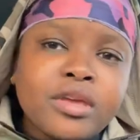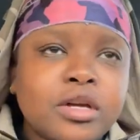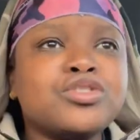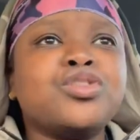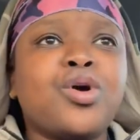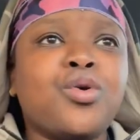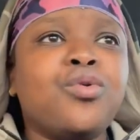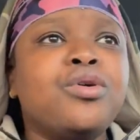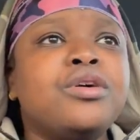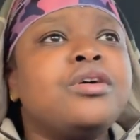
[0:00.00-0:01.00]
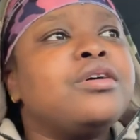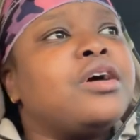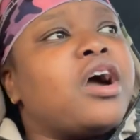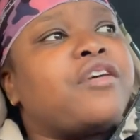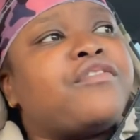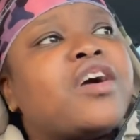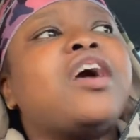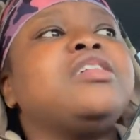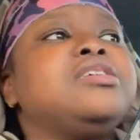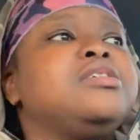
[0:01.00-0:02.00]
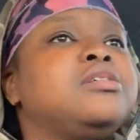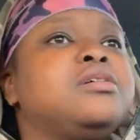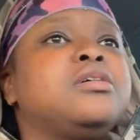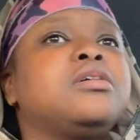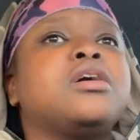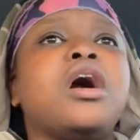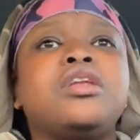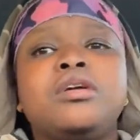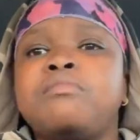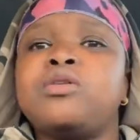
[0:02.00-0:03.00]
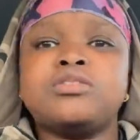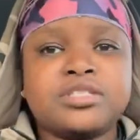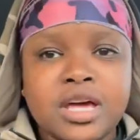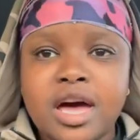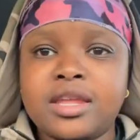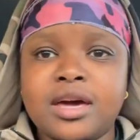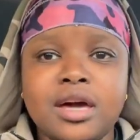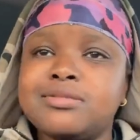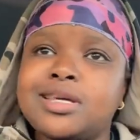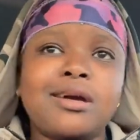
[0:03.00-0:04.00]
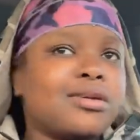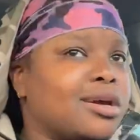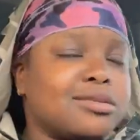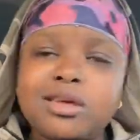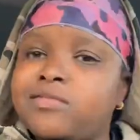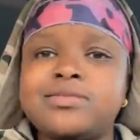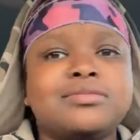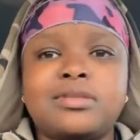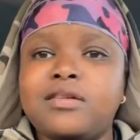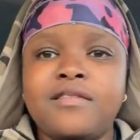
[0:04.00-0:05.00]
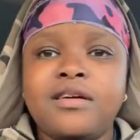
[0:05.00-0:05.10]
So, I finally called the emergency hotline. I was like, okay, enough is enough.